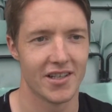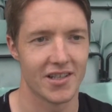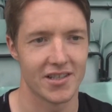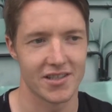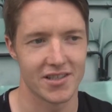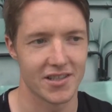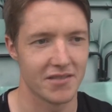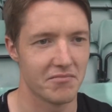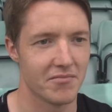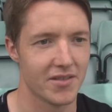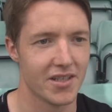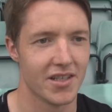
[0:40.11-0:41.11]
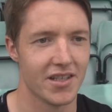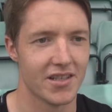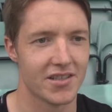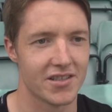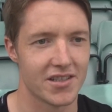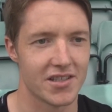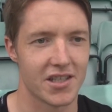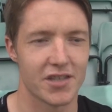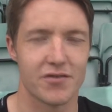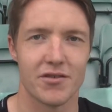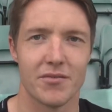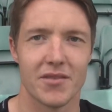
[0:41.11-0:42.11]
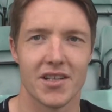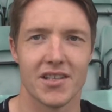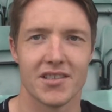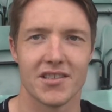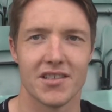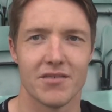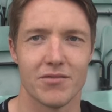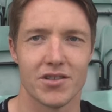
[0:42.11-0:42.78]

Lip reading: like I said, it's a test for him then, isn't it?